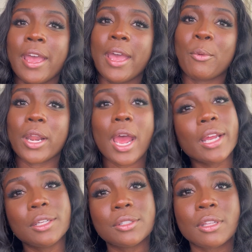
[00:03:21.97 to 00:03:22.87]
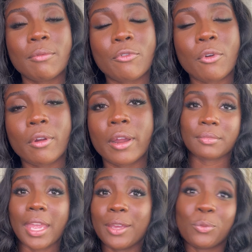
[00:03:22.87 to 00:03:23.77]
what I use them for,
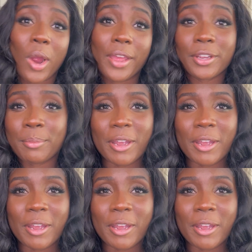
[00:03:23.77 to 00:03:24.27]
and why they're my